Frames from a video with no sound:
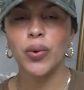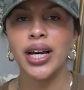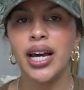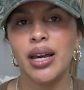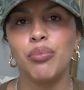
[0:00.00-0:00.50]

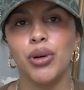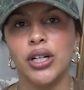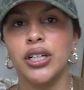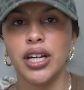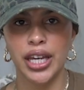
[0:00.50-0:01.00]
what? I
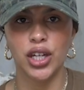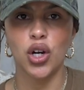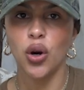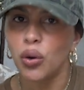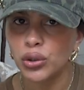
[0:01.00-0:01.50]
bought a
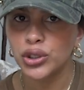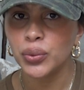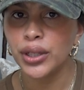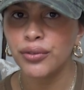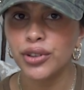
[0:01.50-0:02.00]
Coach
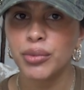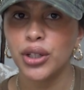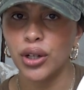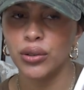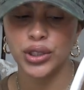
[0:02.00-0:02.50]
one from the
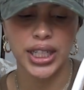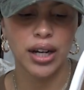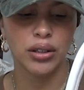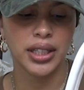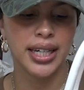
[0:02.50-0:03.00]
Coach
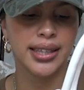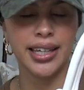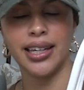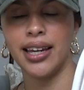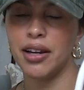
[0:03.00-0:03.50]
outlet
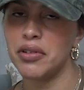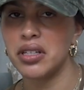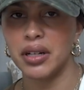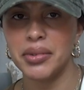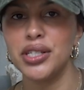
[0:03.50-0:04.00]
thinking it was
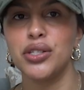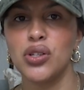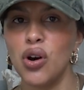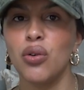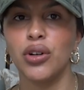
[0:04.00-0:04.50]
gonna be
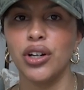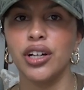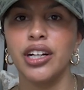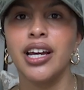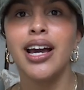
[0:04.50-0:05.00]
so
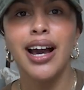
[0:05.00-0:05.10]
good.